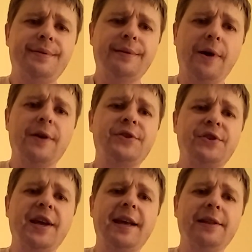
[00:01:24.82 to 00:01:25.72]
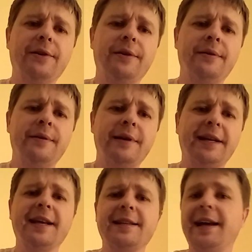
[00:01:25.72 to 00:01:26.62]
Lost Sailor.
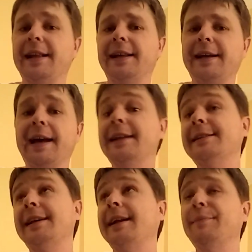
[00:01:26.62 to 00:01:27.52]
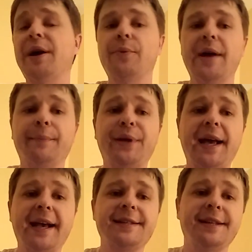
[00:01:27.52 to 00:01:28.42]
I guess I'm not
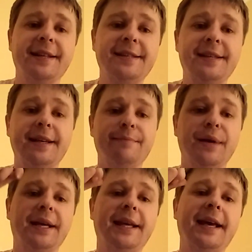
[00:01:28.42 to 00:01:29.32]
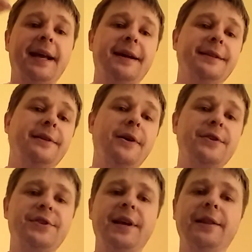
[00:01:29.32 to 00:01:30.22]
webcasting. They said Mickey had on the
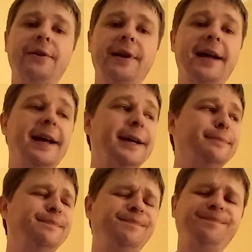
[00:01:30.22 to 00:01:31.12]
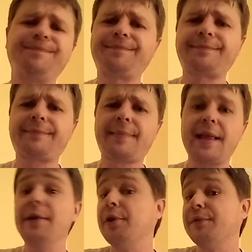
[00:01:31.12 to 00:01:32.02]
Lost Sailor hat.
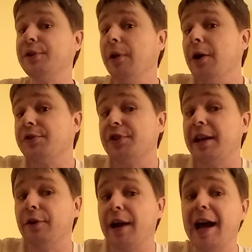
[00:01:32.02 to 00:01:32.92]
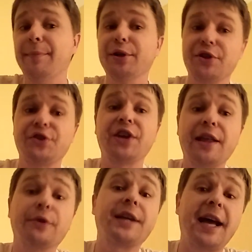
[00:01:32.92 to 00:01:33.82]
I don't know if it's a Lost Sailor hat, but it's a
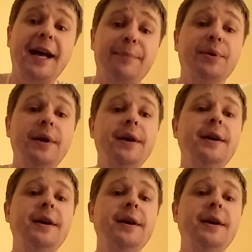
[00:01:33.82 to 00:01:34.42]
sailor cap.